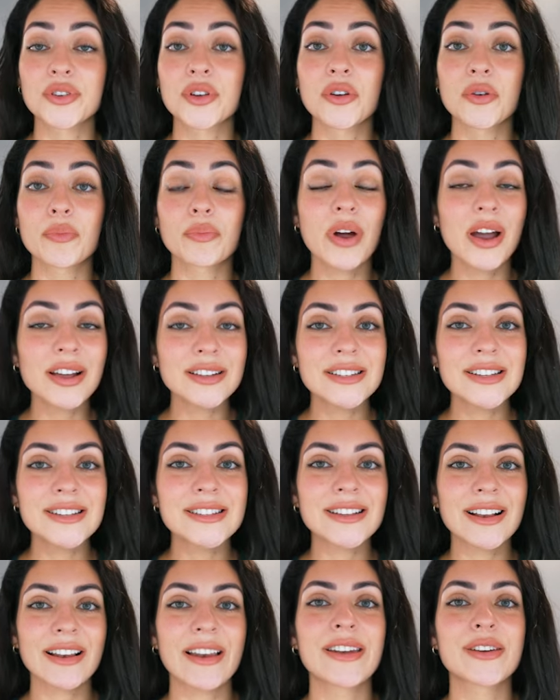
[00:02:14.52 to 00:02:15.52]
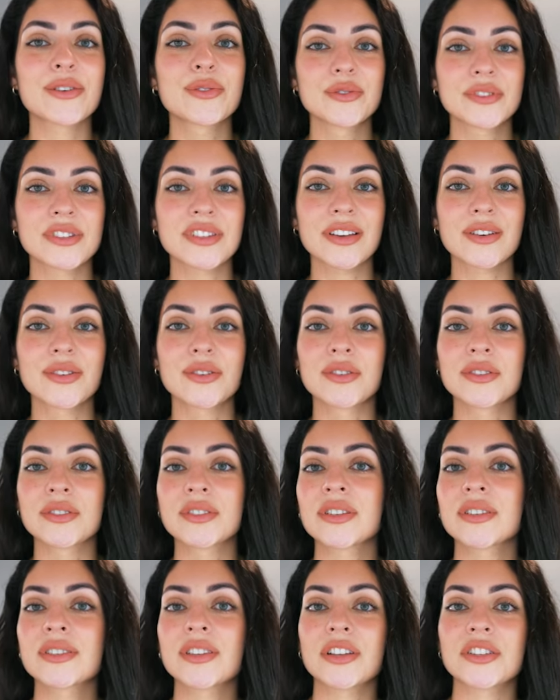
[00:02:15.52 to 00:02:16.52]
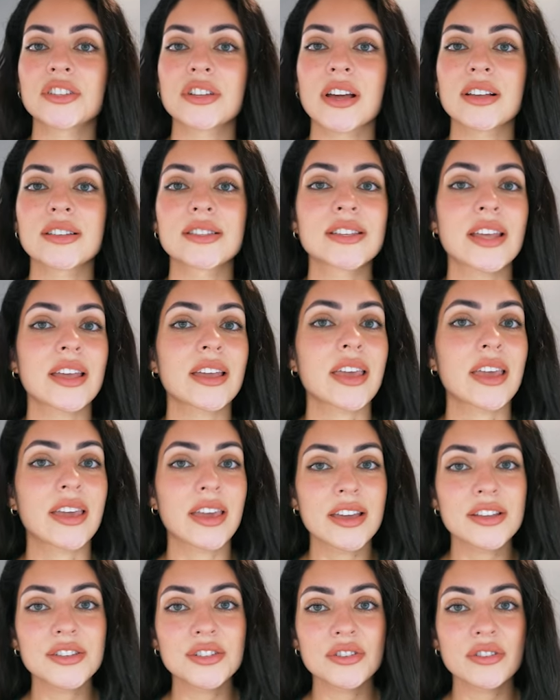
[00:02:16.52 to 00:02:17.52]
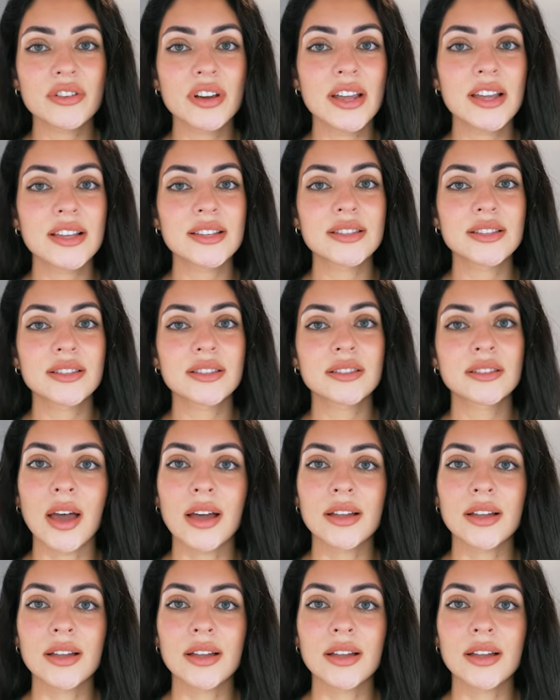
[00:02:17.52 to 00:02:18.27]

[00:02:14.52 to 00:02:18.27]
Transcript: to practice clinical skills such as taking histories